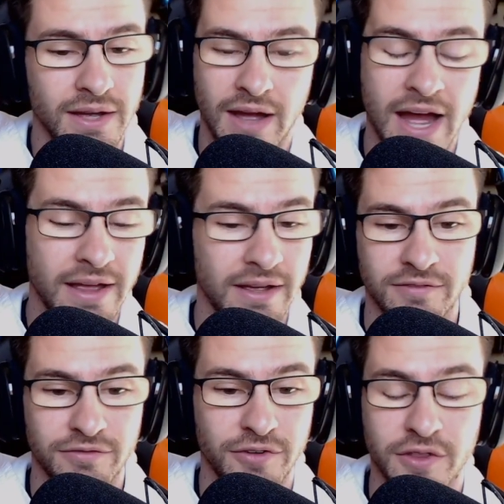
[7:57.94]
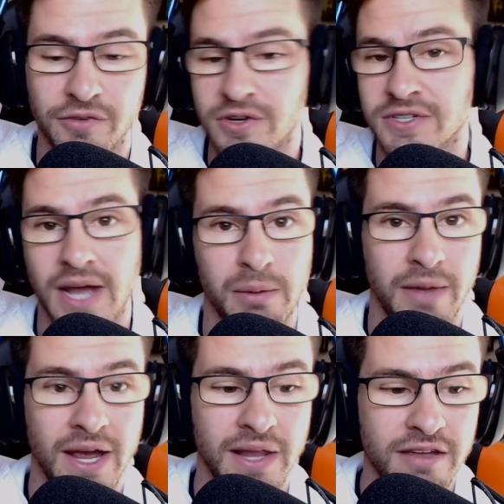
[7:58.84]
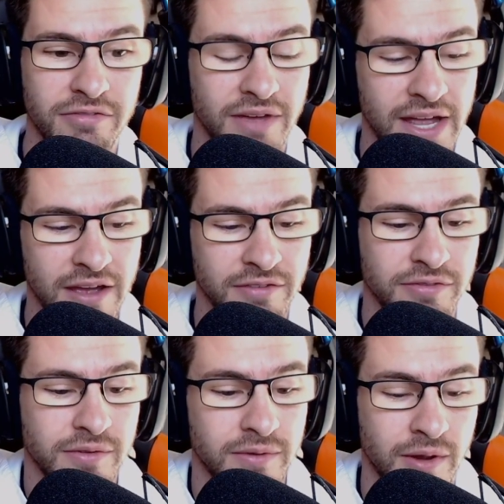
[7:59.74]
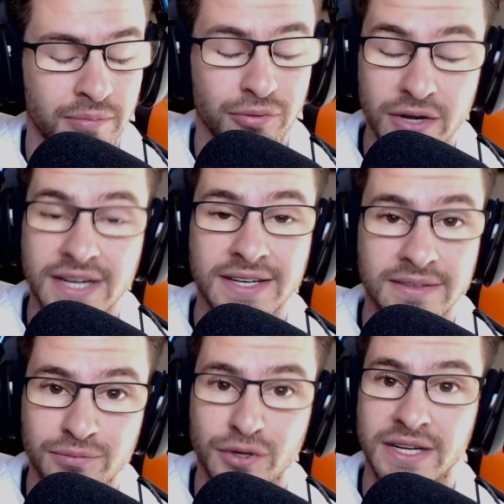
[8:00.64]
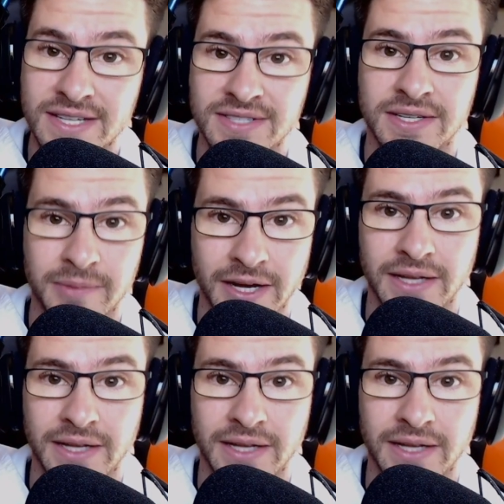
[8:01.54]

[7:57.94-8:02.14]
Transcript: I for the first time in my life, I have a pretty decent amount of